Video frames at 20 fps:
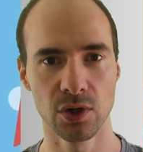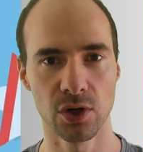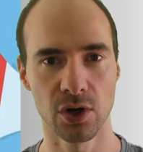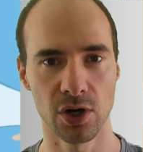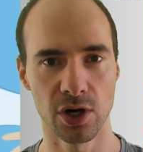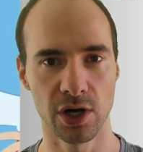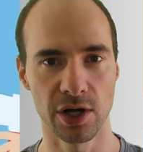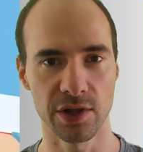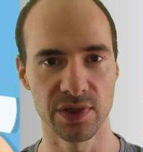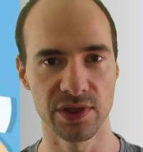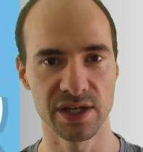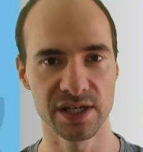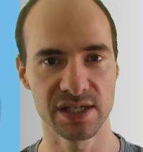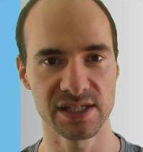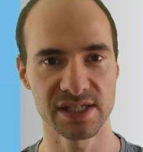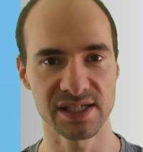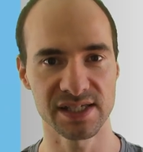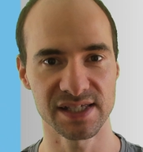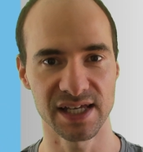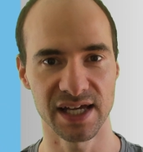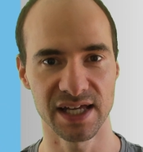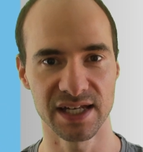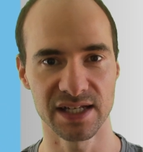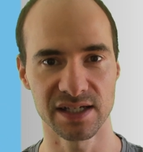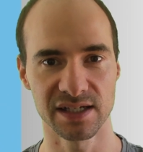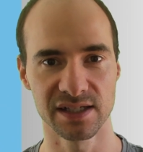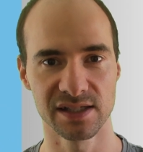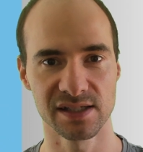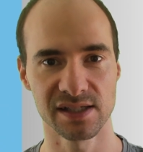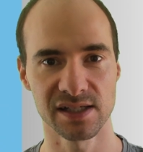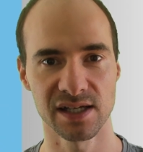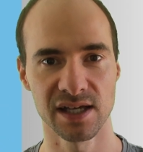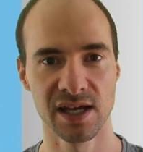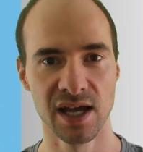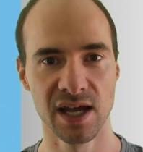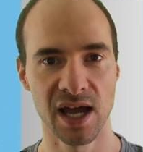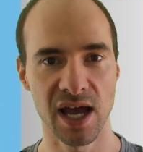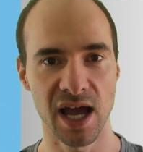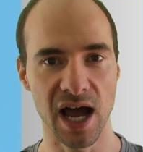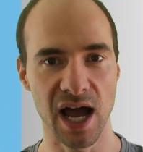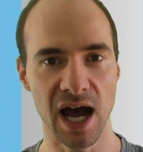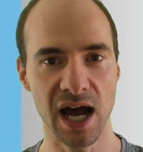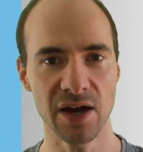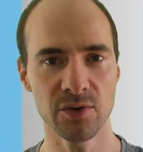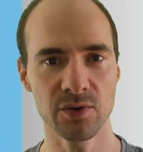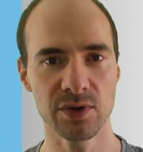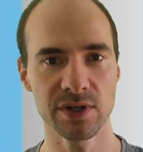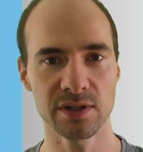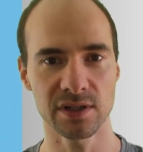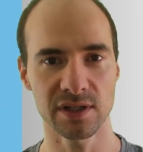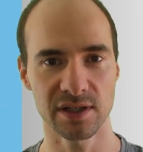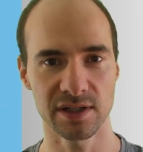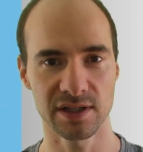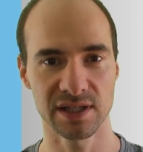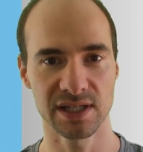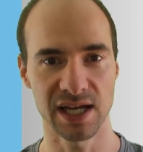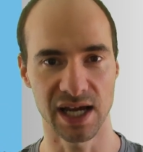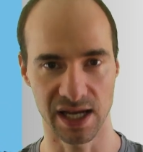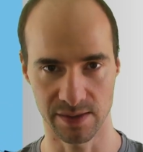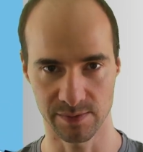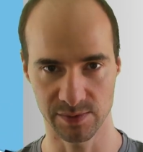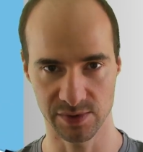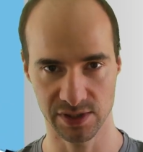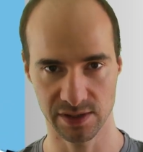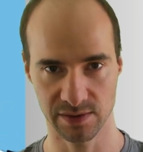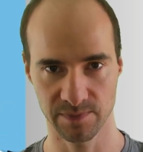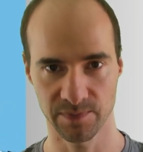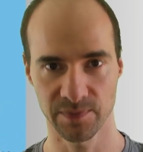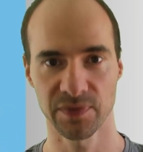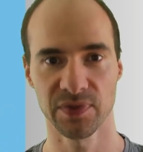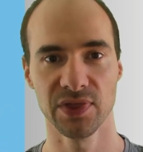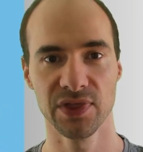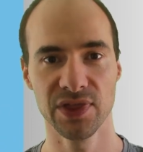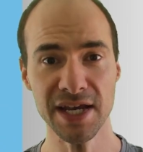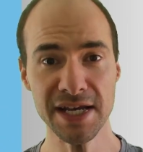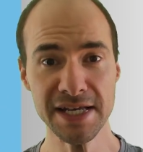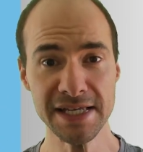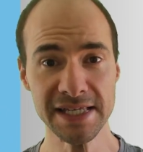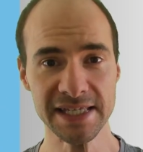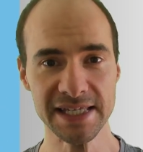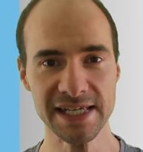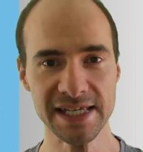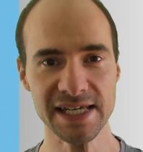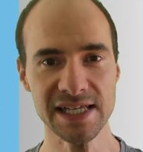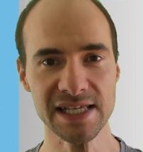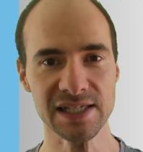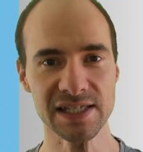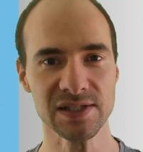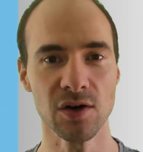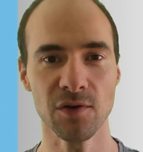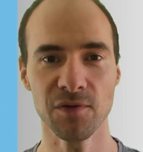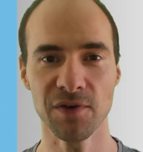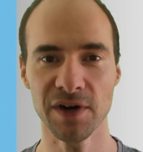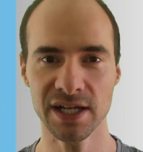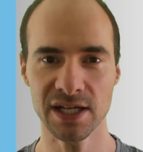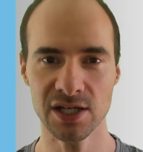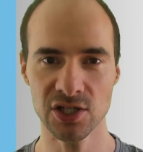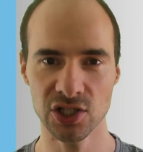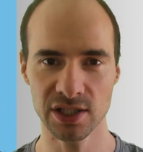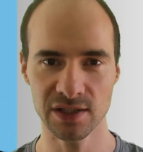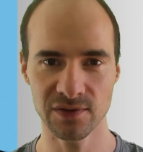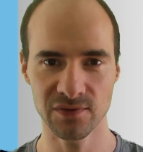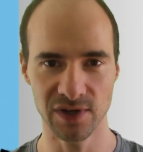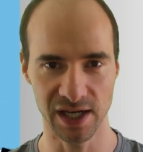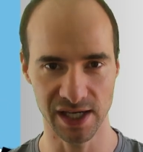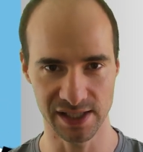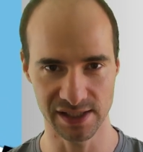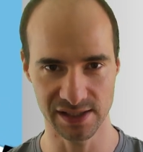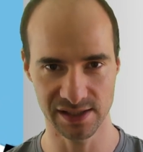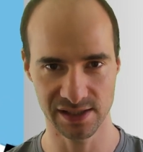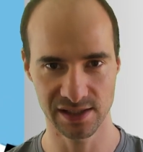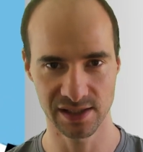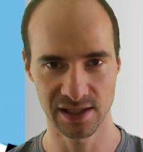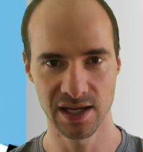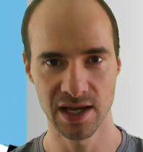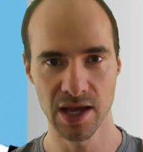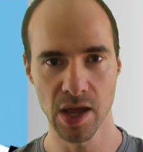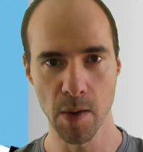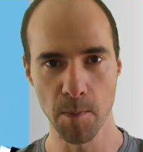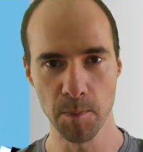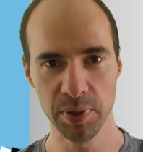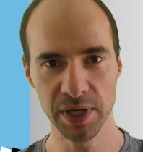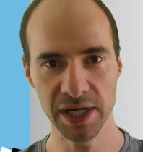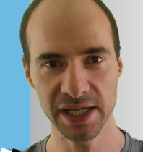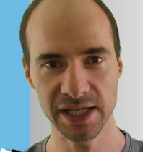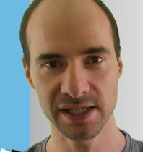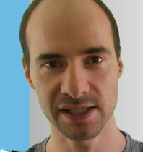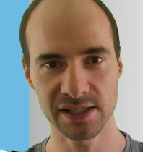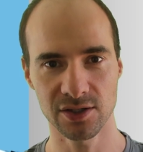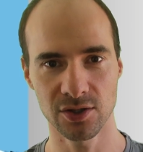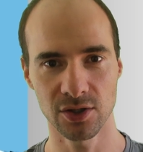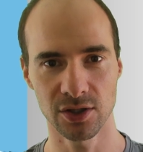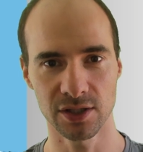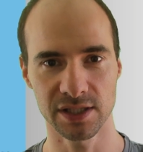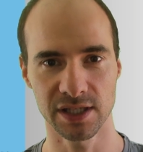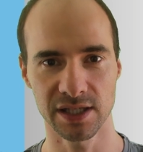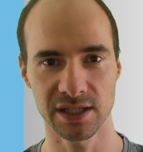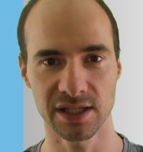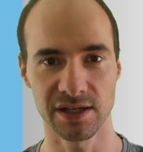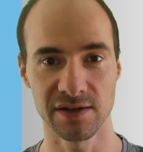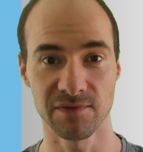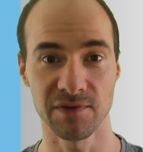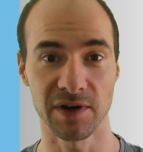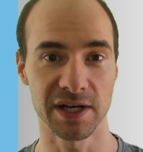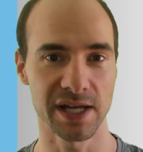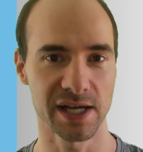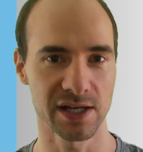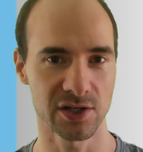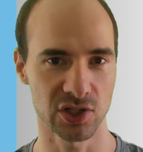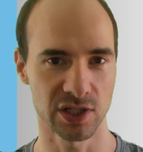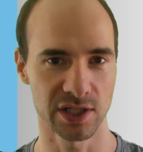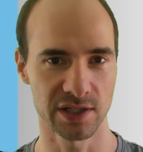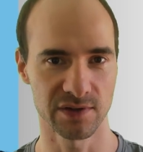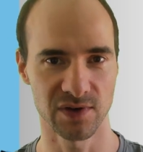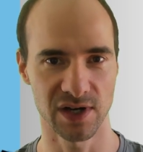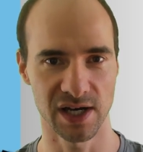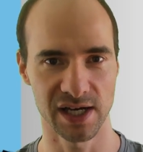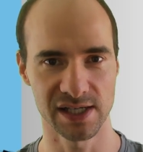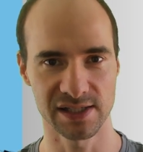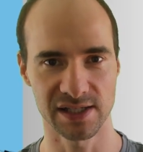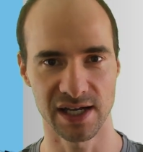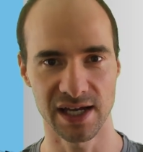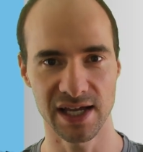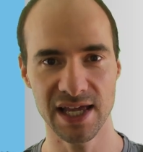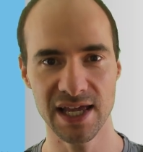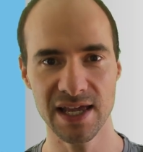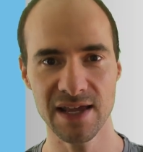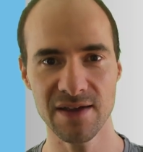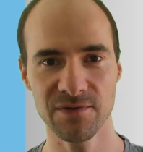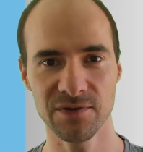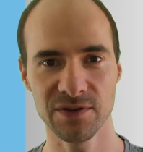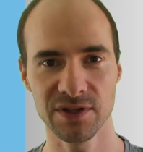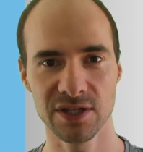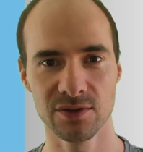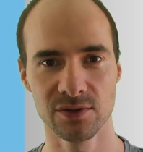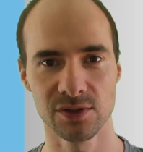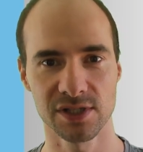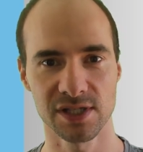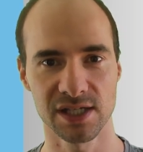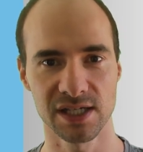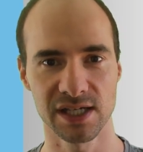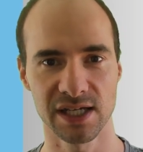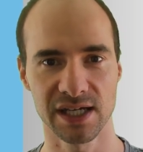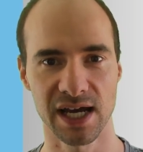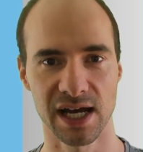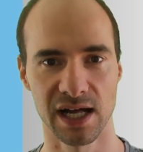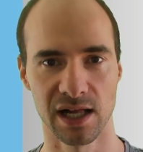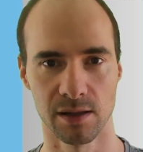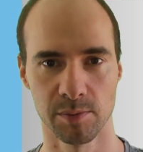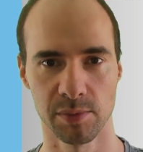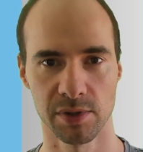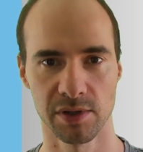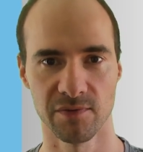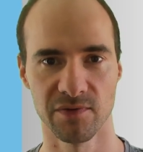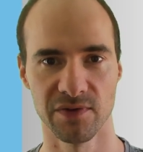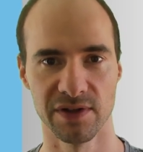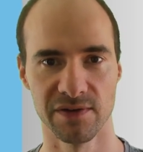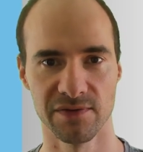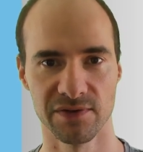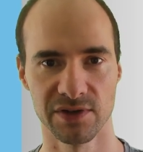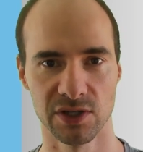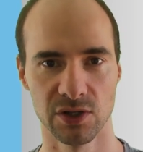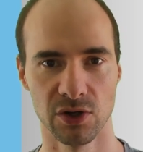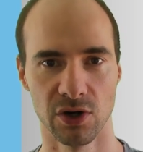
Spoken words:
heard this sentence 100 times. This is no financial advice. Please contact a financial advisor if you seek help with your